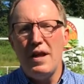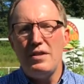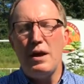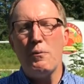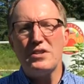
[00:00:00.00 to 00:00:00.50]

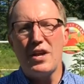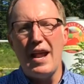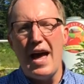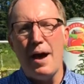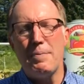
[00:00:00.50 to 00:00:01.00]
then what's going to
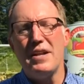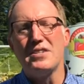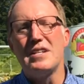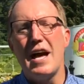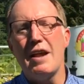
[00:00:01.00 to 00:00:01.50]
happen
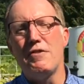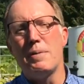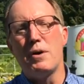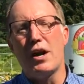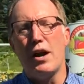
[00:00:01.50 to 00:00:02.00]
is none of
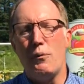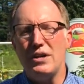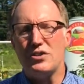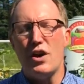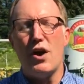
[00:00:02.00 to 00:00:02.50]
them are going to
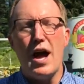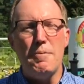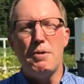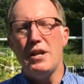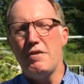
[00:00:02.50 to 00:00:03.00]
reach their
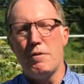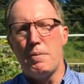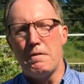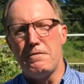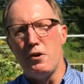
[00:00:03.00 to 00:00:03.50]

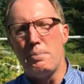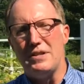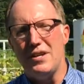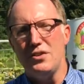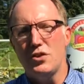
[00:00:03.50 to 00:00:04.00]
unbelievable full
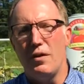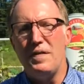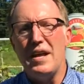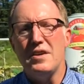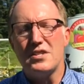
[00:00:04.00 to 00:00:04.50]
potential.
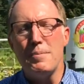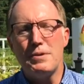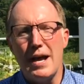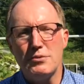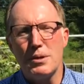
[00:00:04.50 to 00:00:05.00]

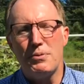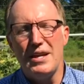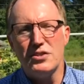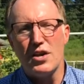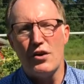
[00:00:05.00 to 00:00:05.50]
Sometimes some
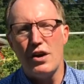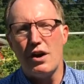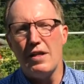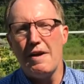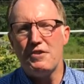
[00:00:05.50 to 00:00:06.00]
things that are in
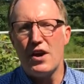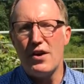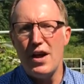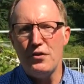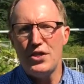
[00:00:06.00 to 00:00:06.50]
our life that are
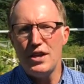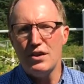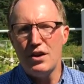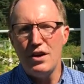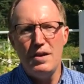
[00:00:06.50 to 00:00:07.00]
healthy
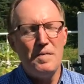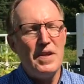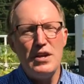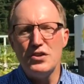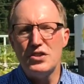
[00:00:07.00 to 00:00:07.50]
and good,
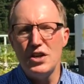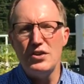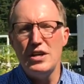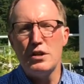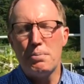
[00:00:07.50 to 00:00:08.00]
you still
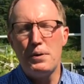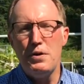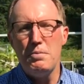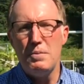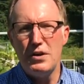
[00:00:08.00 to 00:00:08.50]
need to
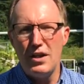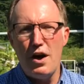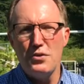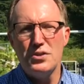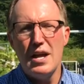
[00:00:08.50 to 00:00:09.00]
prove
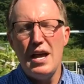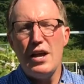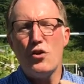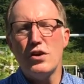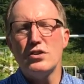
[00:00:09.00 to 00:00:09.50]
those
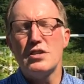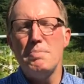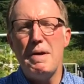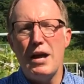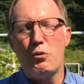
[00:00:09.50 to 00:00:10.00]
in order to
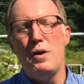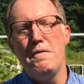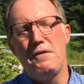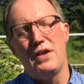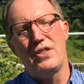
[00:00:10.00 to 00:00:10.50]
make room
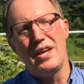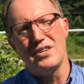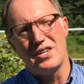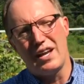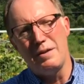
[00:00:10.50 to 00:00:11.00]
for the
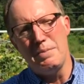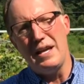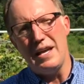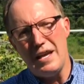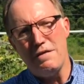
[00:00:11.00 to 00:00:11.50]
things that can
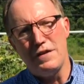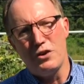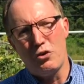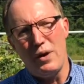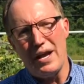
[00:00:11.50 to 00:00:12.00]
be even
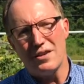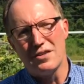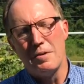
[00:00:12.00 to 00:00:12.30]
great.